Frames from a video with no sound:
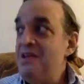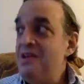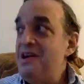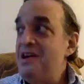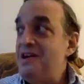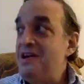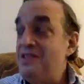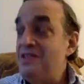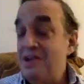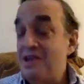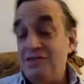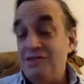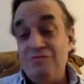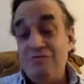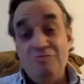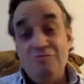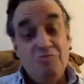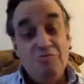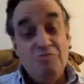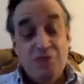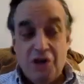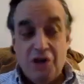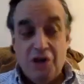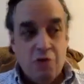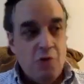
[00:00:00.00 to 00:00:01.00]
And then,
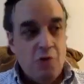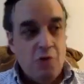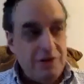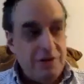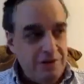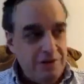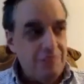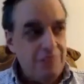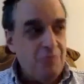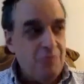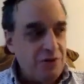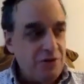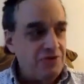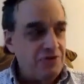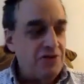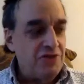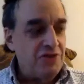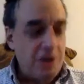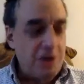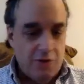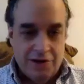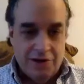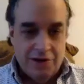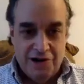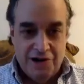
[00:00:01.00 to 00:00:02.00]
you know, what's
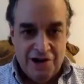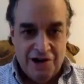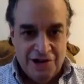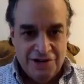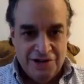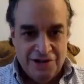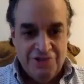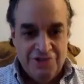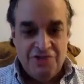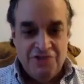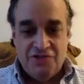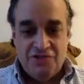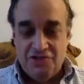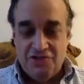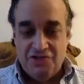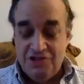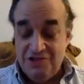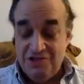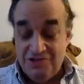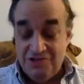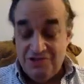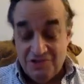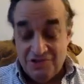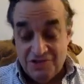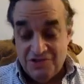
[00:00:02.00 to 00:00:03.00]
going on in the
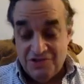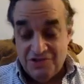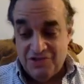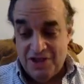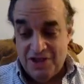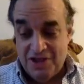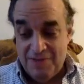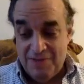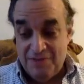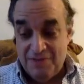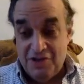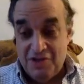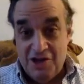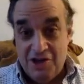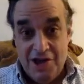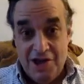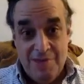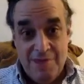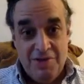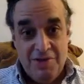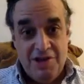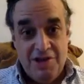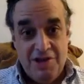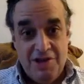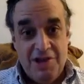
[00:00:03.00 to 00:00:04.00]
cities at the same
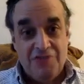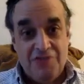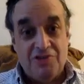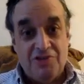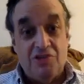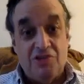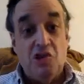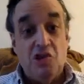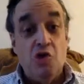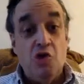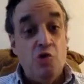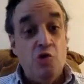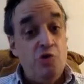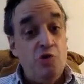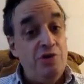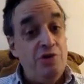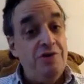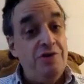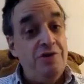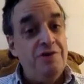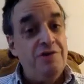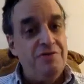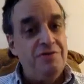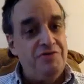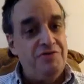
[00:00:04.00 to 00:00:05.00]
time. It's a load
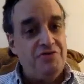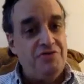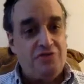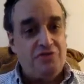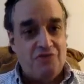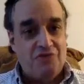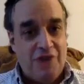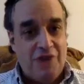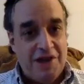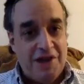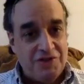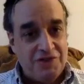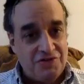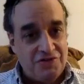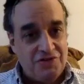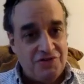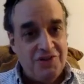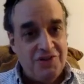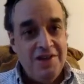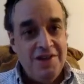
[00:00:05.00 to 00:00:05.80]
of stress.